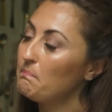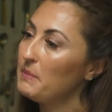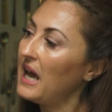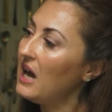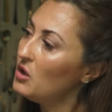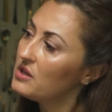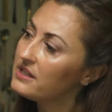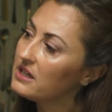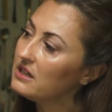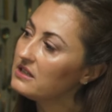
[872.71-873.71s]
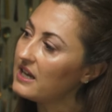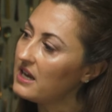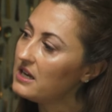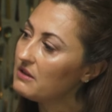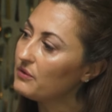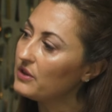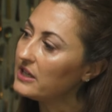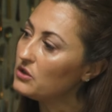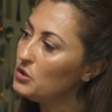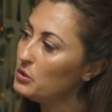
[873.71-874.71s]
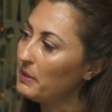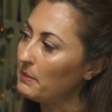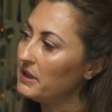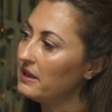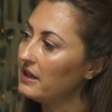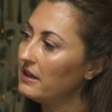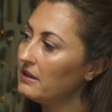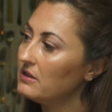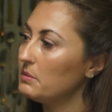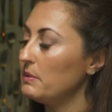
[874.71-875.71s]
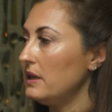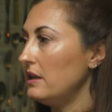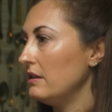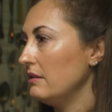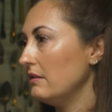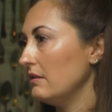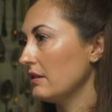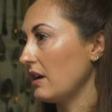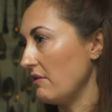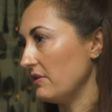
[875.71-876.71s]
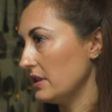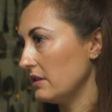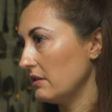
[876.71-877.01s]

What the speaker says: But how long is it going to take for that new puppy then to be covered?